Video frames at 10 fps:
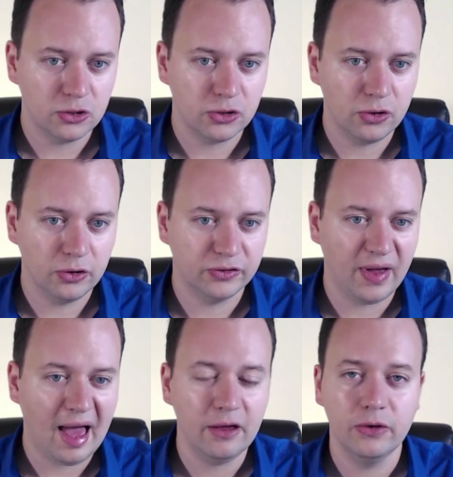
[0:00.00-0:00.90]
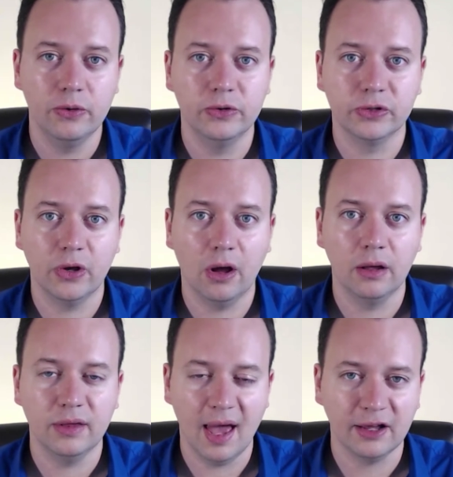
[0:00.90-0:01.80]
those values on
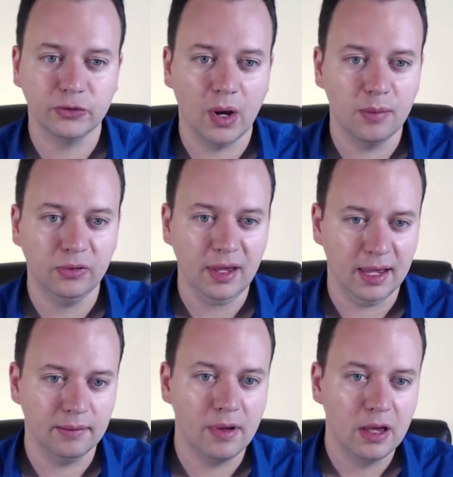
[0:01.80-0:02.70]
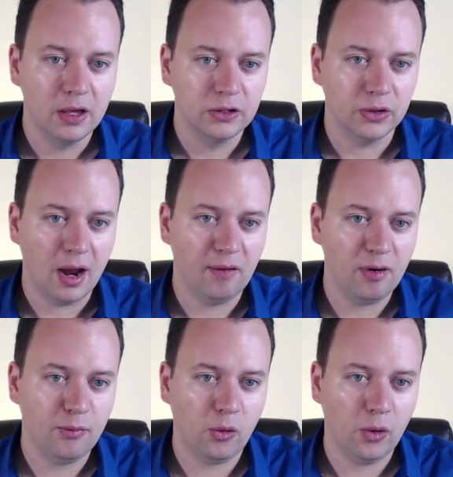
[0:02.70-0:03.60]
the xy plane. So every
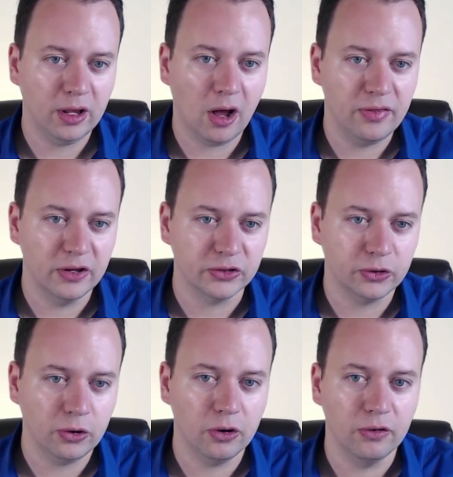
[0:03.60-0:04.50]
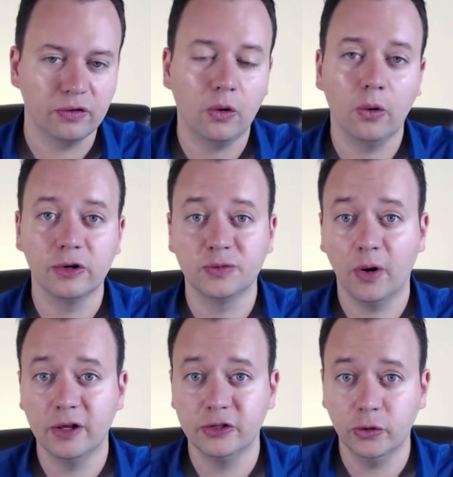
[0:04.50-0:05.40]
point on this curve
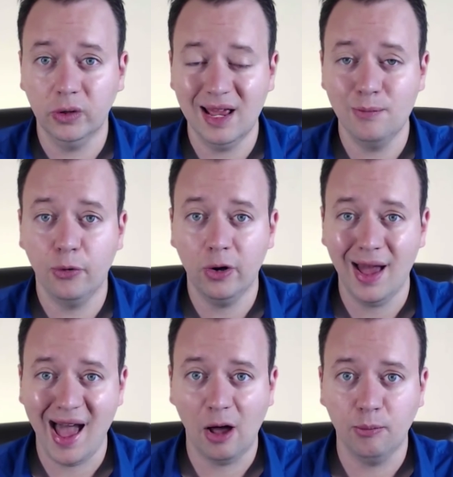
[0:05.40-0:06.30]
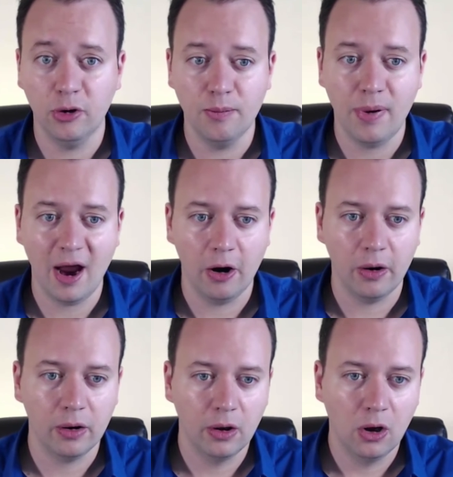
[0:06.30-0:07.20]
corresponds to an input-output
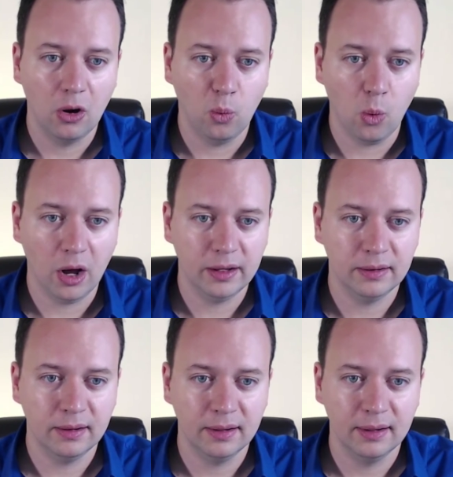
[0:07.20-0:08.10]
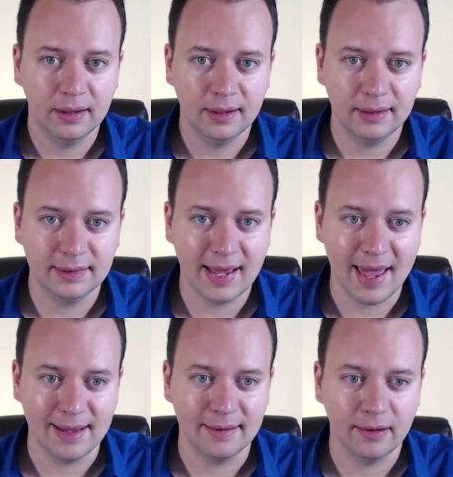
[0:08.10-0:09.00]
pair. 1,
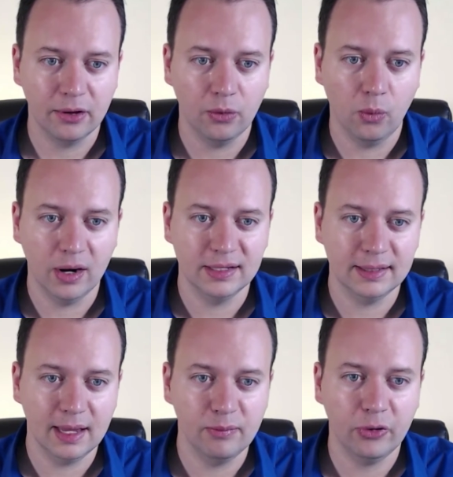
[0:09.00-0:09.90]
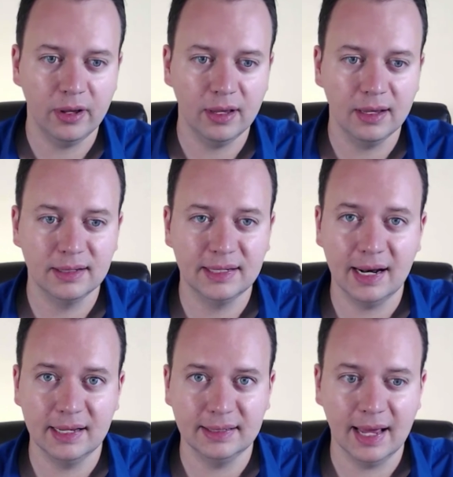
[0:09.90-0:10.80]
10. 1 is the input, 10
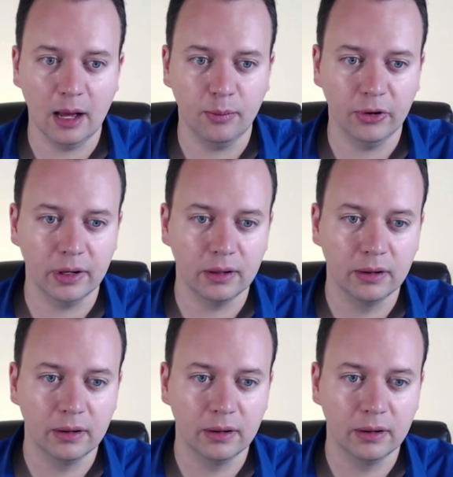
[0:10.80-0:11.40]
is the output.